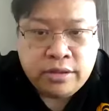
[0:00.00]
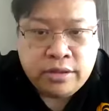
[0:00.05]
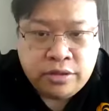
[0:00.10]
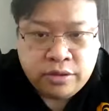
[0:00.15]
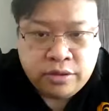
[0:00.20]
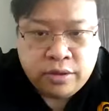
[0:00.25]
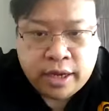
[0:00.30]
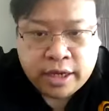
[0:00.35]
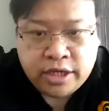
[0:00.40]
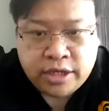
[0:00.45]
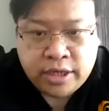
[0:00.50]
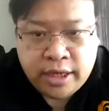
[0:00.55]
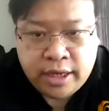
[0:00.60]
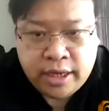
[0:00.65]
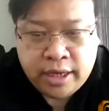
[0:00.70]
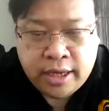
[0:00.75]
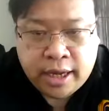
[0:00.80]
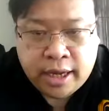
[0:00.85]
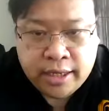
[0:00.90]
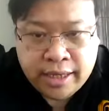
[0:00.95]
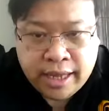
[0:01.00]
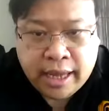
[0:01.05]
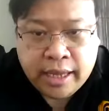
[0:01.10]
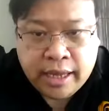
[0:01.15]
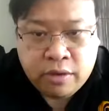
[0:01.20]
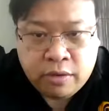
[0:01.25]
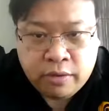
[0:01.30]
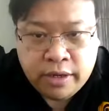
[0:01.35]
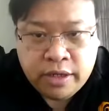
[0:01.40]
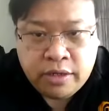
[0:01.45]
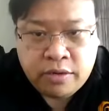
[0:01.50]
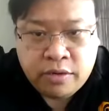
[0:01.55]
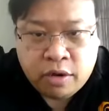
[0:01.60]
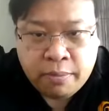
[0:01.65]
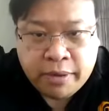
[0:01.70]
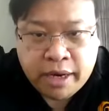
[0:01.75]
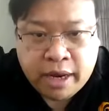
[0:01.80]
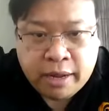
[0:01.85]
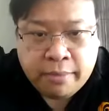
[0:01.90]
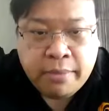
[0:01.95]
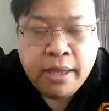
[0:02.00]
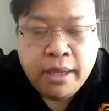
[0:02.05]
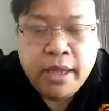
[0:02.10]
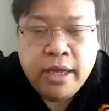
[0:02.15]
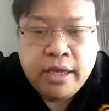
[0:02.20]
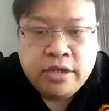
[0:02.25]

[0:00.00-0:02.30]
to actually then only to open up.